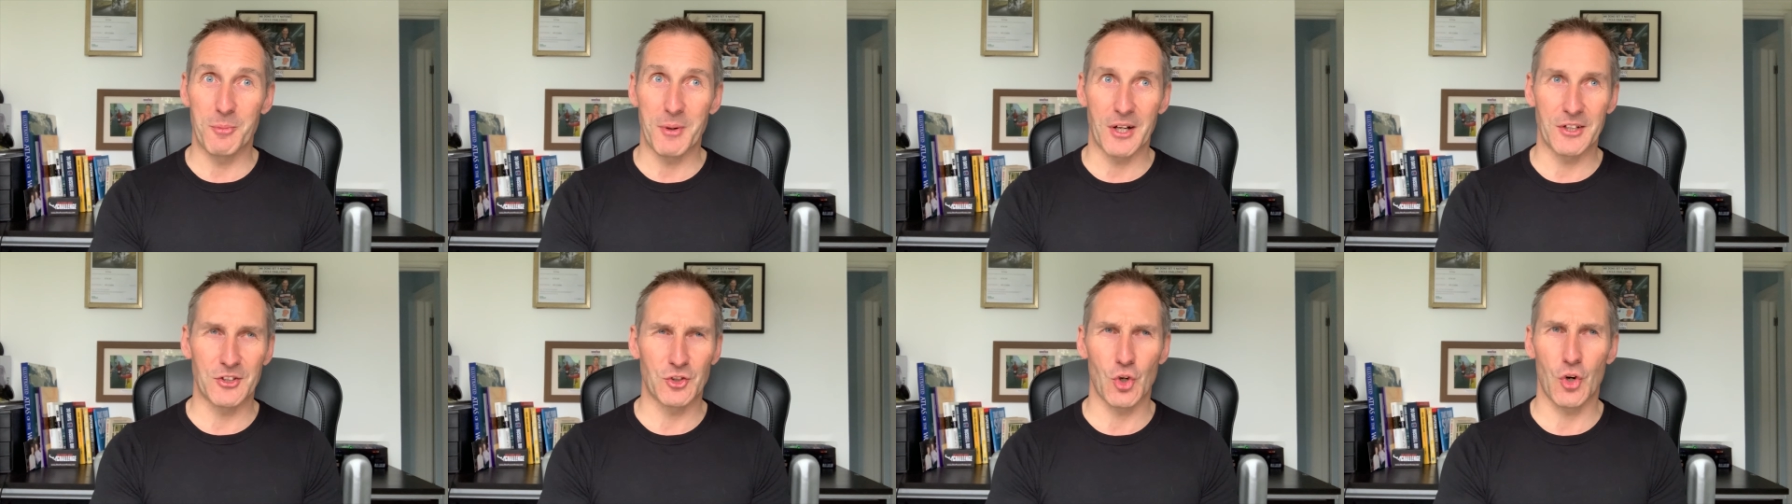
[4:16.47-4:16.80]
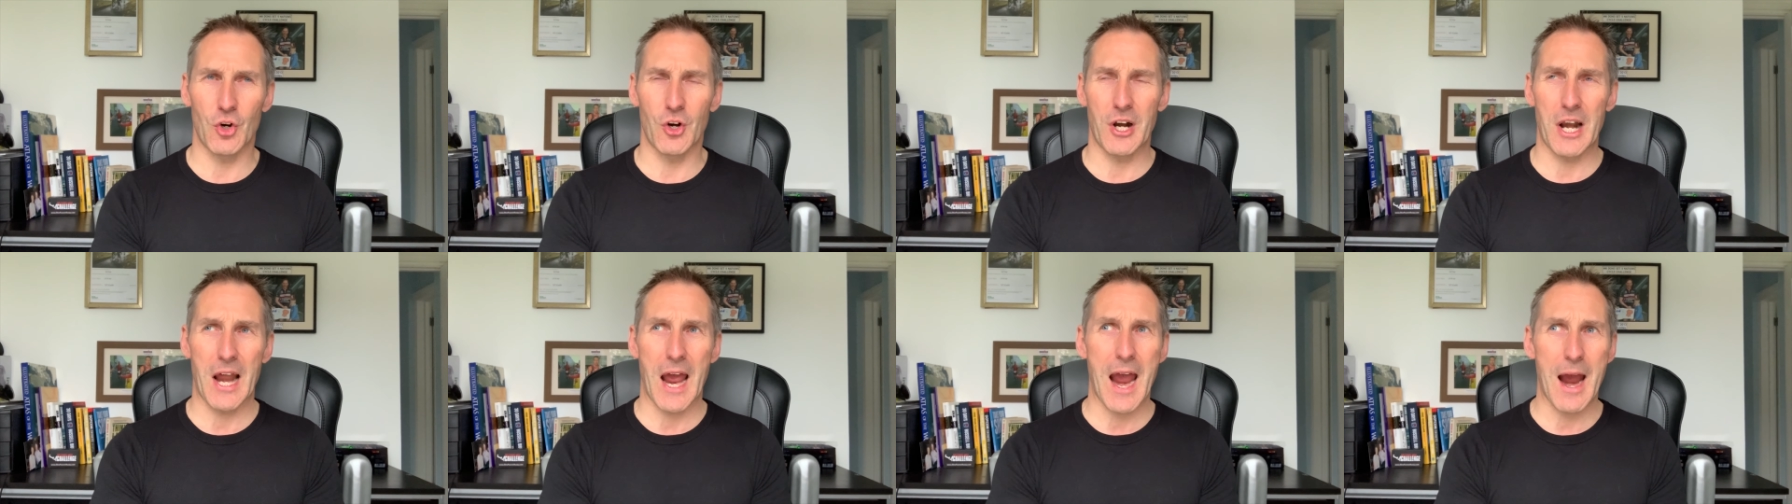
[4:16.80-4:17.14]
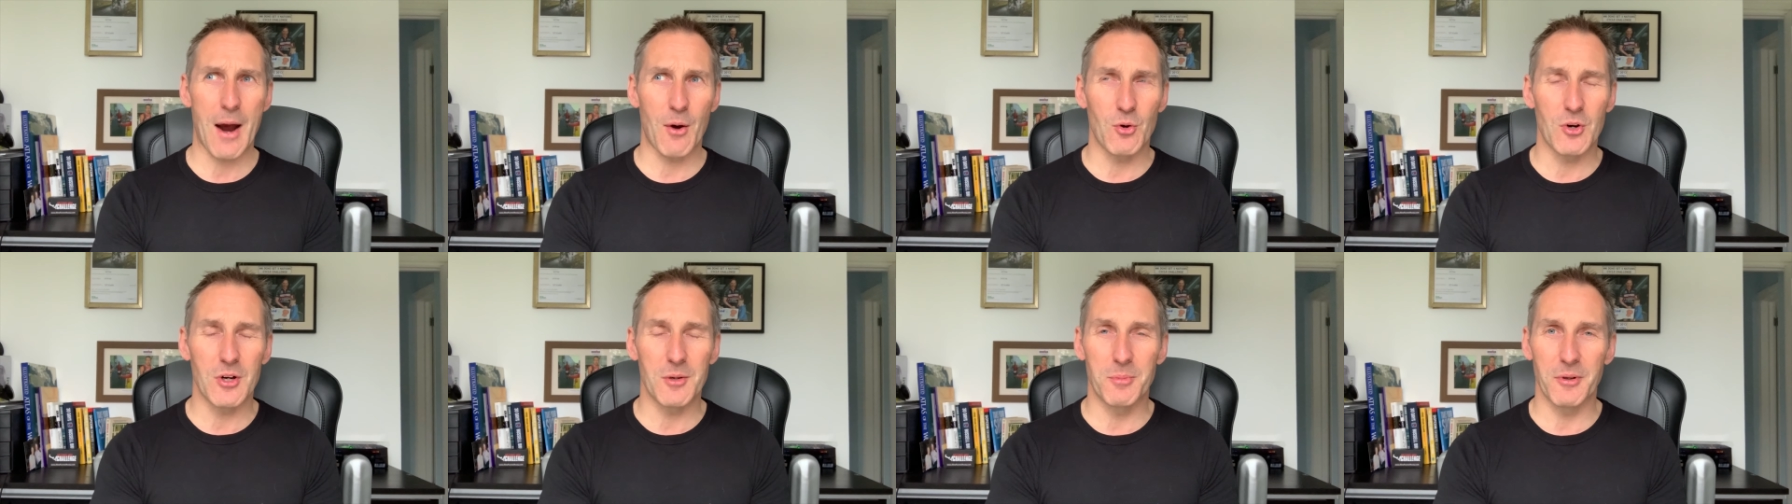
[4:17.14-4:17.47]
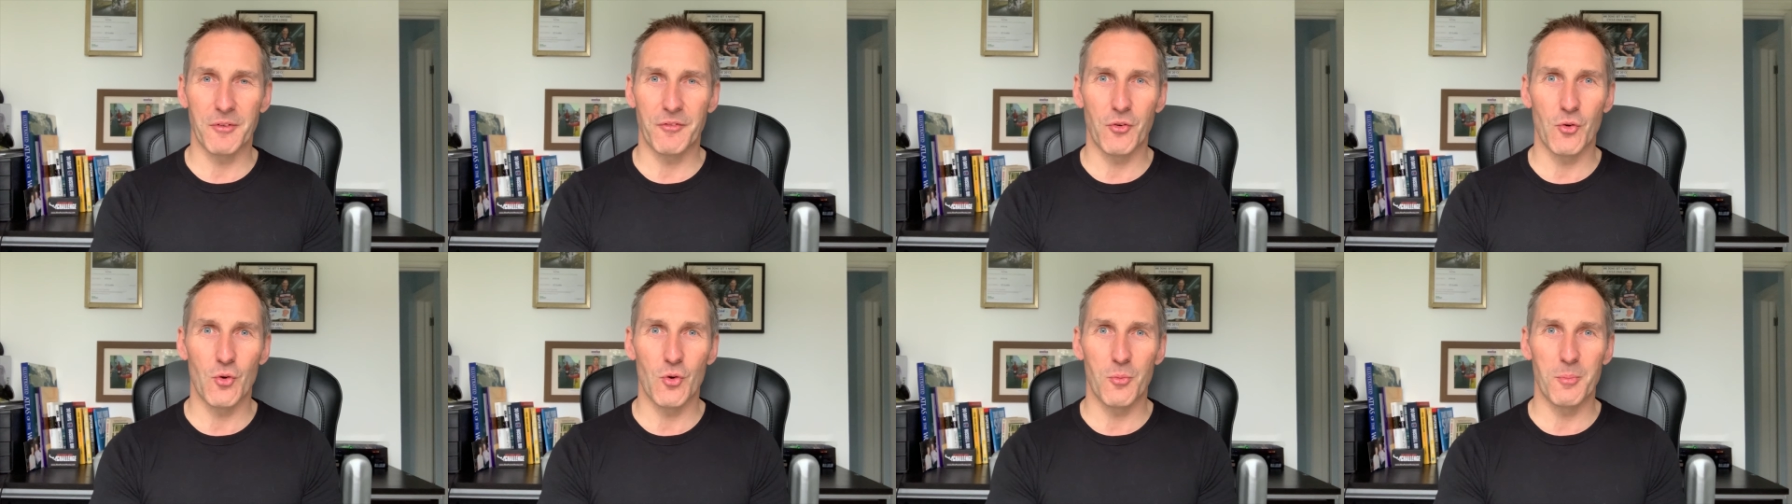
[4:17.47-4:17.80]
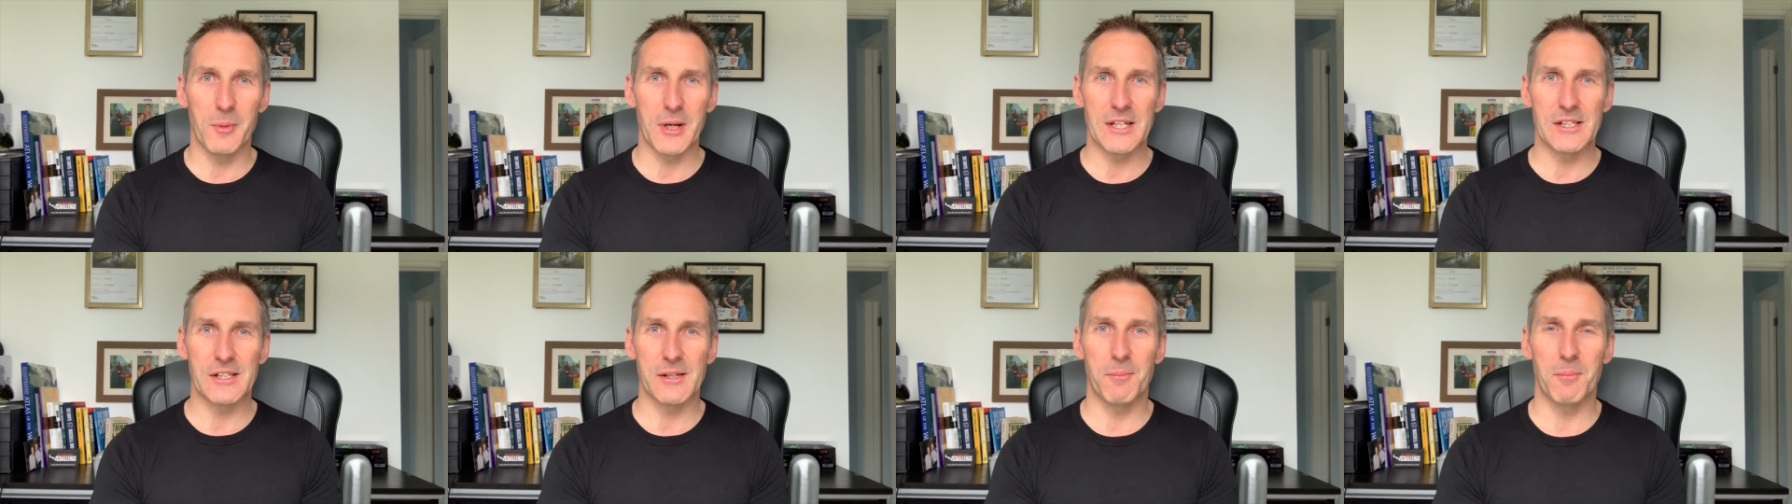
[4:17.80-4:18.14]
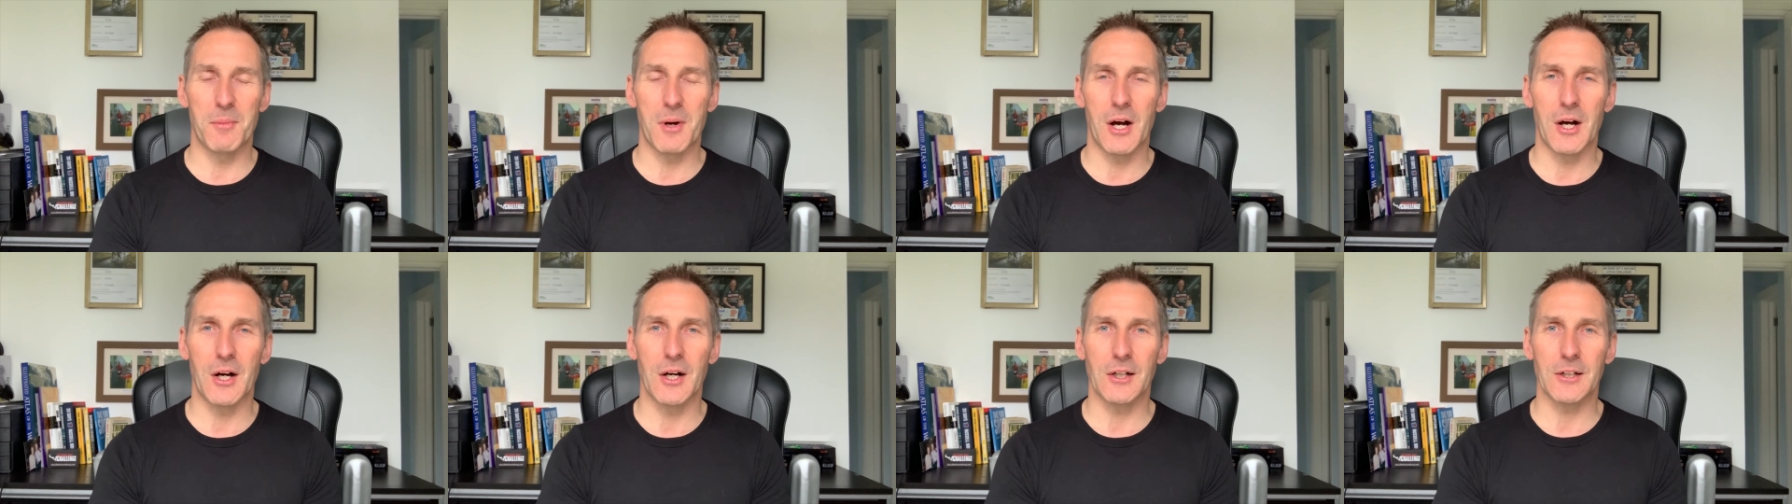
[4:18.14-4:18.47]
I'd got an hour before meeting
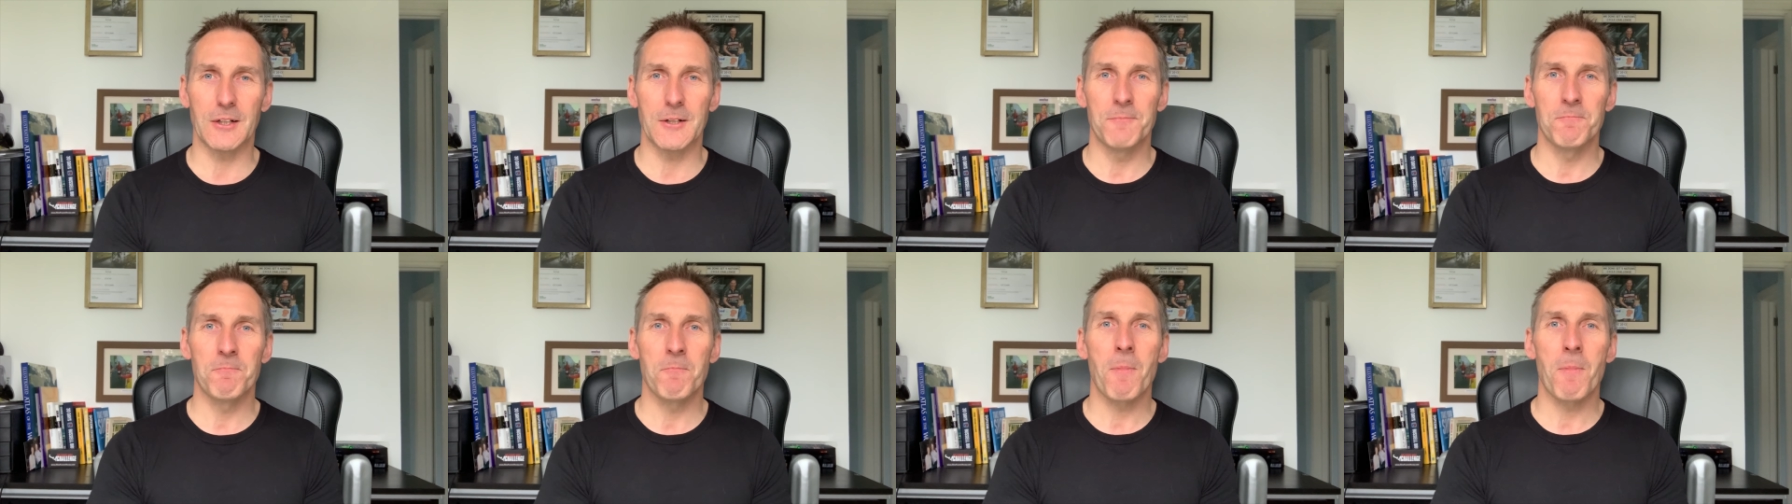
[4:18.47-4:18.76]
Mark